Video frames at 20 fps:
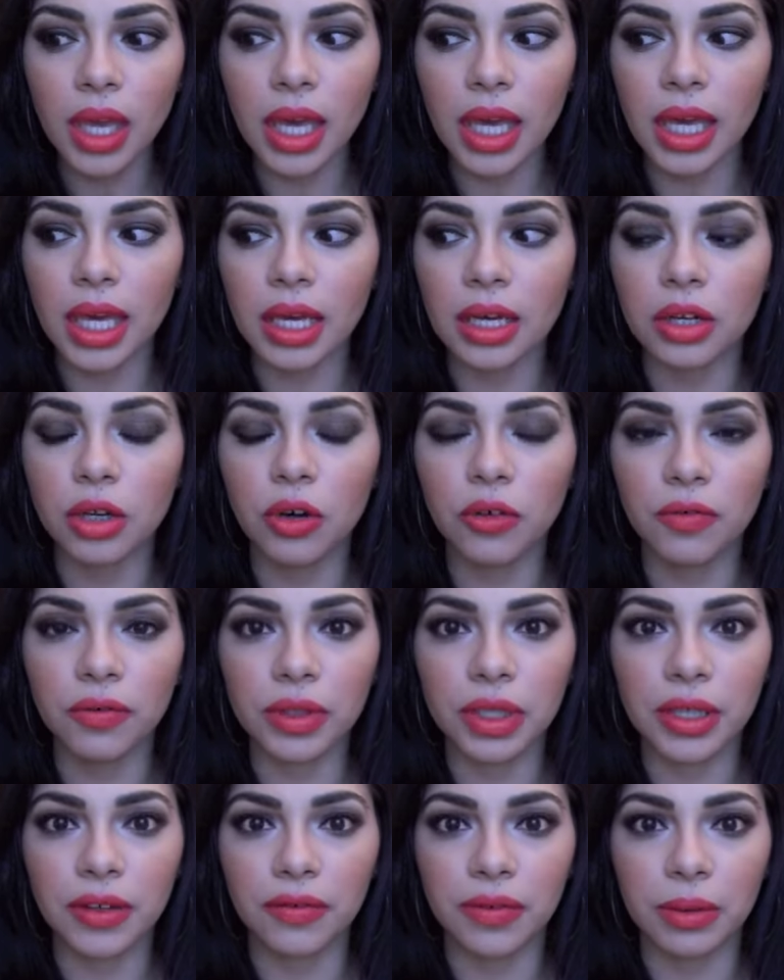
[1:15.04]
And
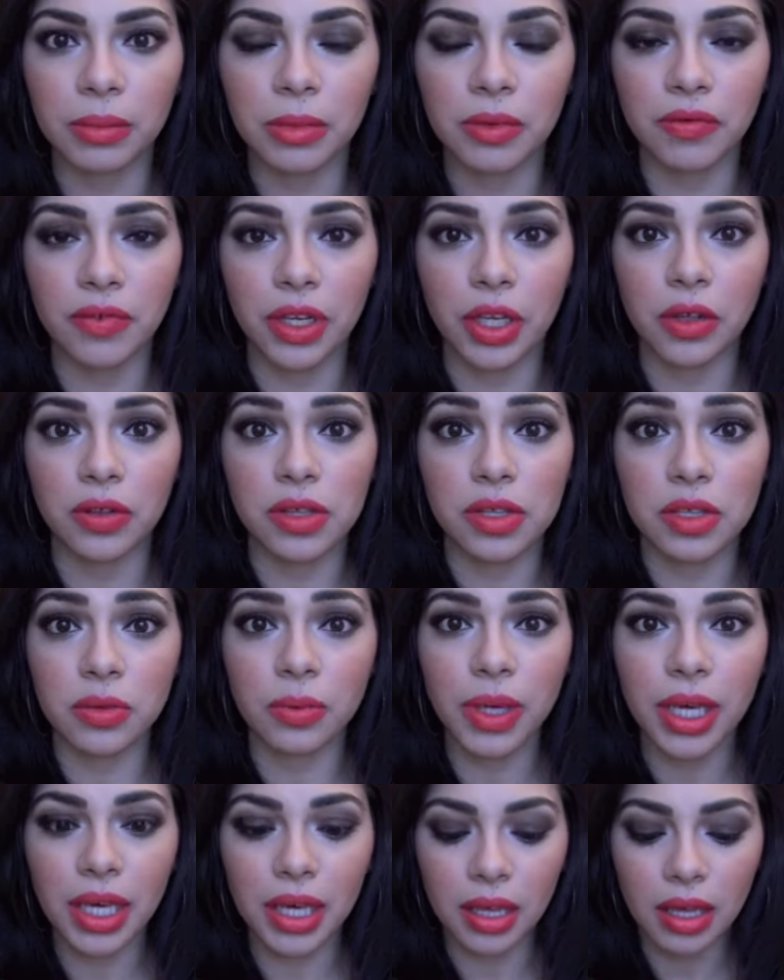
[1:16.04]
hopefully film the video this
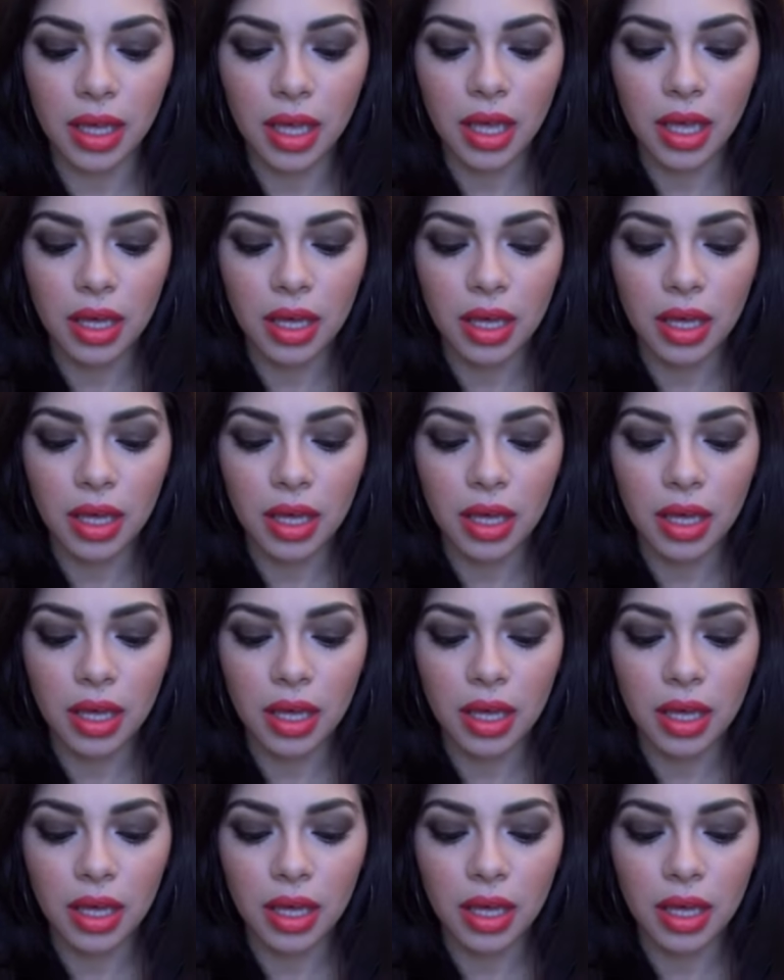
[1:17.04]
week,